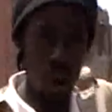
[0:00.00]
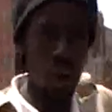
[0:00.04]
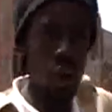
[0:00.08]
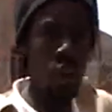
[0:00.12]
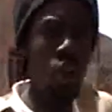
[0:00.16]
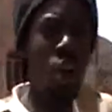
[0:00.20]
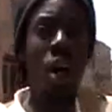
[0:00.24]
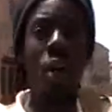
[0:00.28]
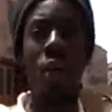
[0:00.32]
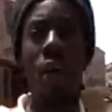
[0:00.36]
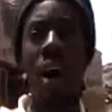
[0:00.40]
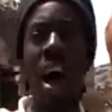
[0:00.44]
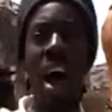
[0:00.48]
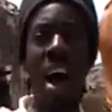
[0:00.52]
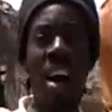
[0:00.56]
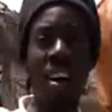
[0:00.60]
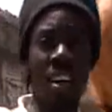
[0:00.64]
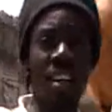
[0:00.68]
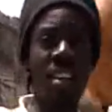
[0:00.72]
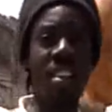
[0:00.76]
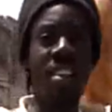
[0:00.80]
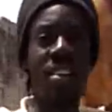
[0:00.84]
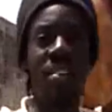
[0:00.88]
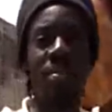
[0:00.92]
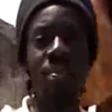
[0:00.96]
on Goree
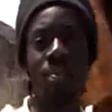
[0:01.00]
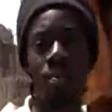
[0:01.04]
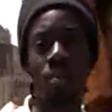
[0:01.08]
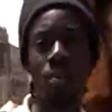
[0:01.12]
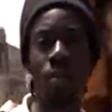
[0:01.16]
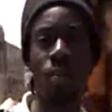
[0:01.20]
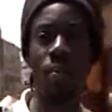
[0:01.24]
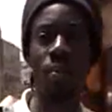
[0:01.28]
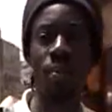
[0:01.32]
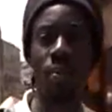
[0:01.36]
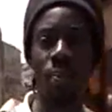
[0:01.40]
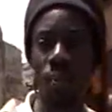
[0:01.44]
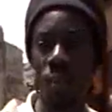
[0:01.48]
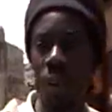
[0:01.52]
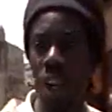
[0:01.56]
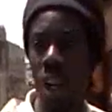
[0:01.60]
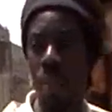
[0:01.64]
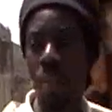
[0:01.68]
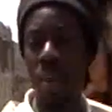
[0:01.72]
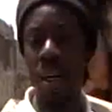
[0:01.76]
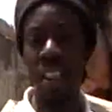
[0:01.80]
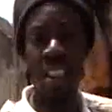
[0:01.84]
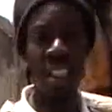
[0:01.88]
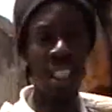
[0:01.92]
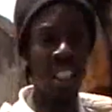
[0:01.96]
Island.
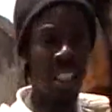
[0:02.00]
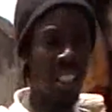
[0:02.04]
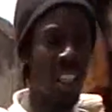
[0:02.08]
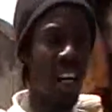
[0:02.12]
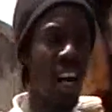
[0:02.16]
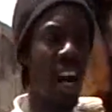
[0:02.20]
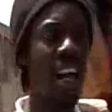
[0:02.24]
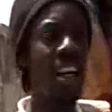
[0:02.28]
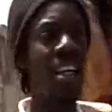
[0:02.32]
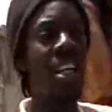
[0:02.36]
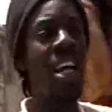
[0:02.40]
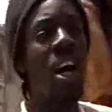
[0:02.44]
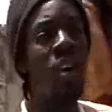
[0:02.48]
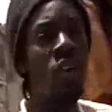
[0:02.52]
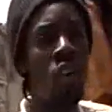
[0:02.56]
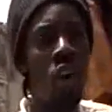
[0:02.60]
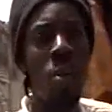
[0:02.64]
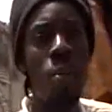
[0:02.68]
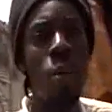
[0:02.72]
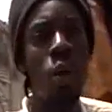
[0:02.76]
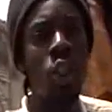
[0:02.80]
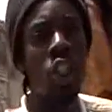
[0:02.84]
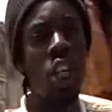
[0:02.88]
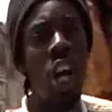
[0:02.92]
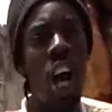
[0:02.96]
But since right now,
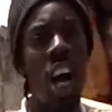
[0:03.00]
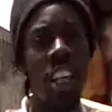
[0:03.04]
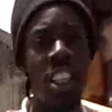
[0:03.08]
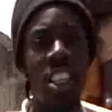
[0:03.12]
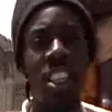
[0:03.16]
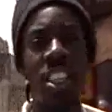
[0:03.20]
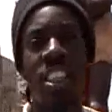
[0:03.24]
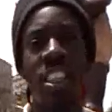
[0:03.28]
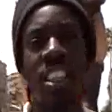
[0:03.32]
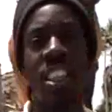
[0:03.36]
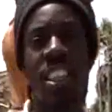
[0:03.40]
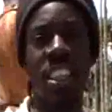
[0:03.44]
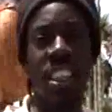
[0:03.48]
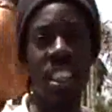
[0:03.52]
no more sharks.